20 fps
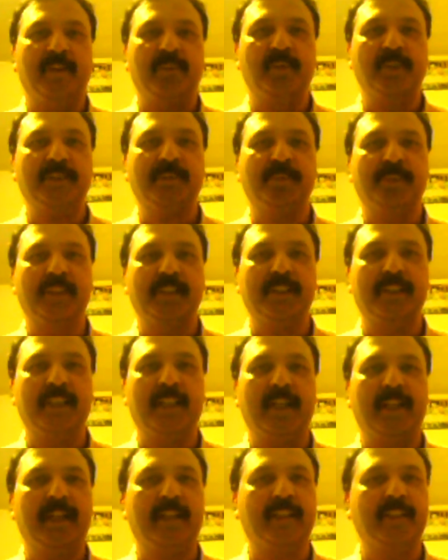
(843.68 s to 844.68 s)
which
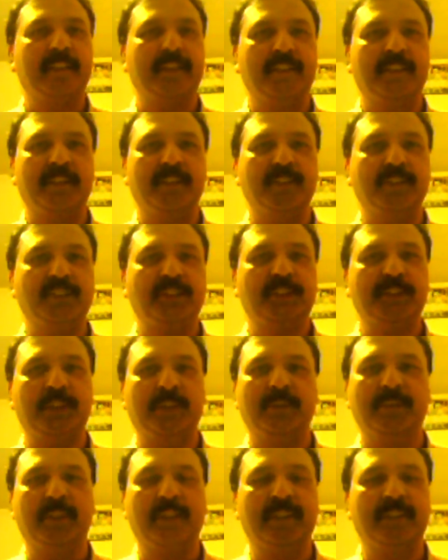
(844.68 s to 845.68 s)
will
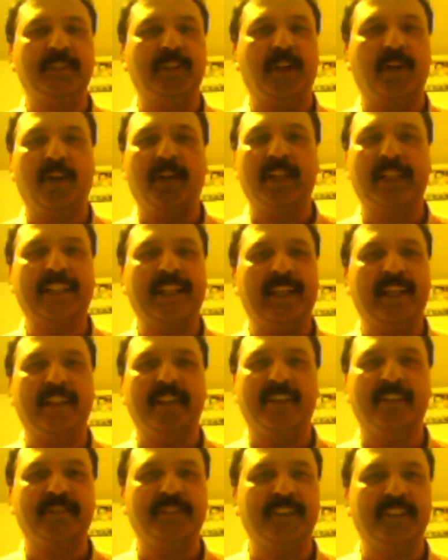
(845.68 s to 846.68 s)
show all
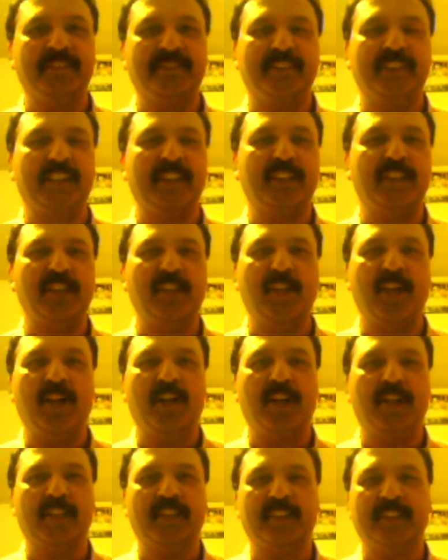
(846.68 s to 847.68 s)
kind of different
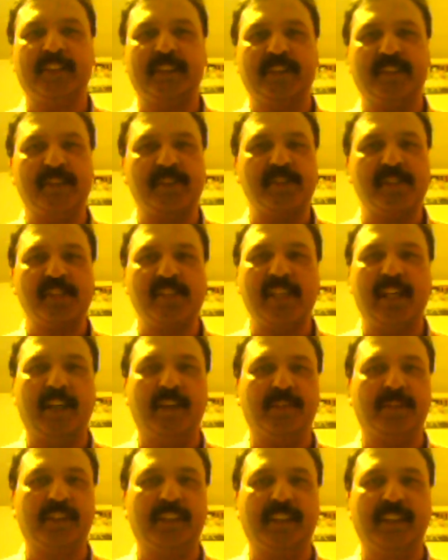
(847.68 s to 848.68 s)
north to
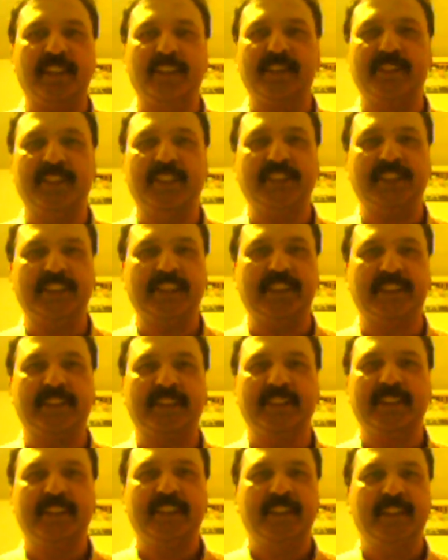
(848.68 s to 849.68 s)
south Indian dishes,
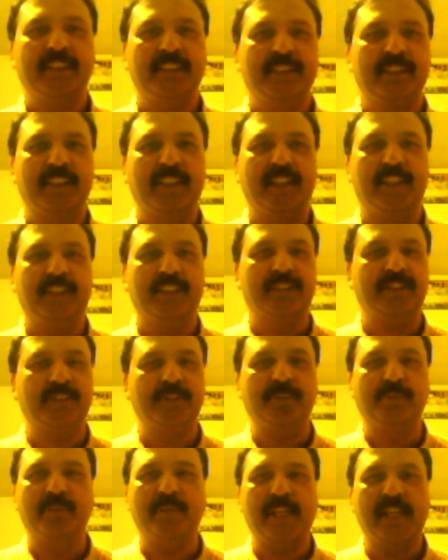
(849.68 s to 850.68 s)

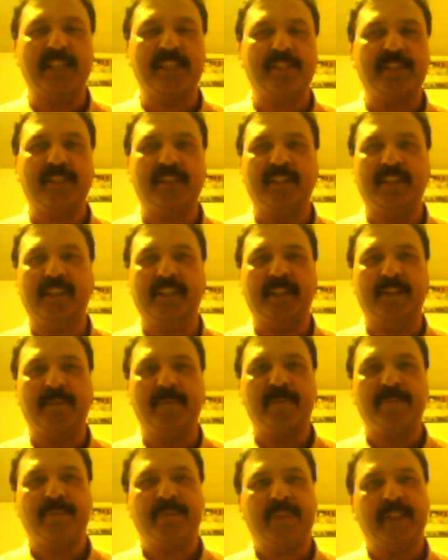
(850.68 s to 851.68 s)
to west.
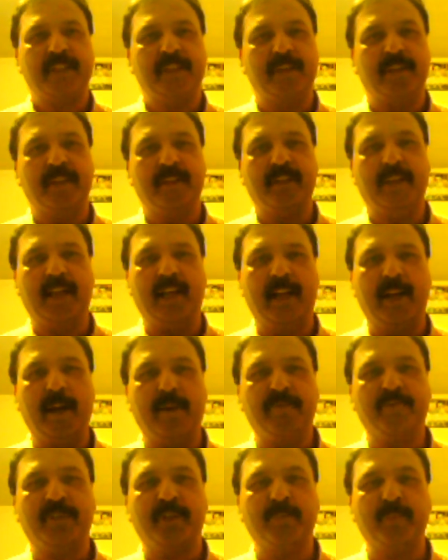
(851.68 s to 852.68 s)

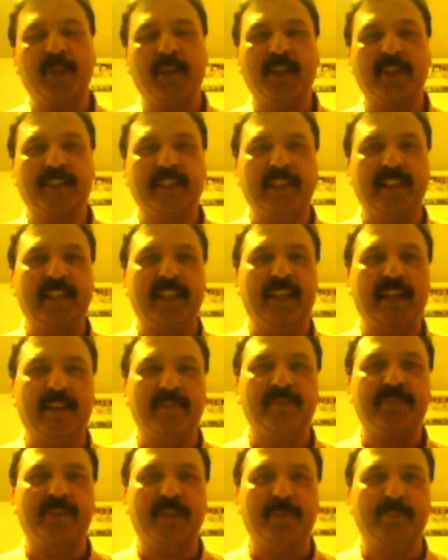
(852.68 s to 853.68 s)
I am from North India.
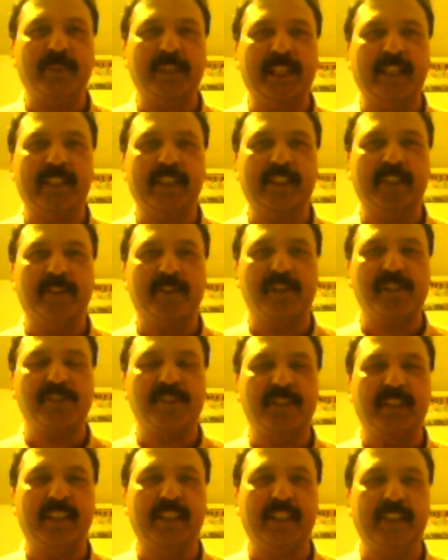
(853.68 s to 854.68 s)
I'm from Delhi
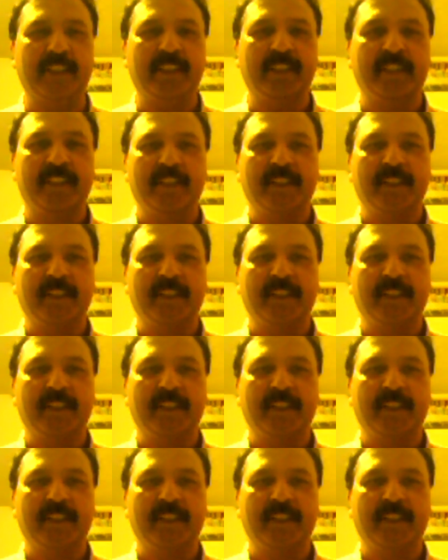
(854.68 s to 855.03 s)
originally,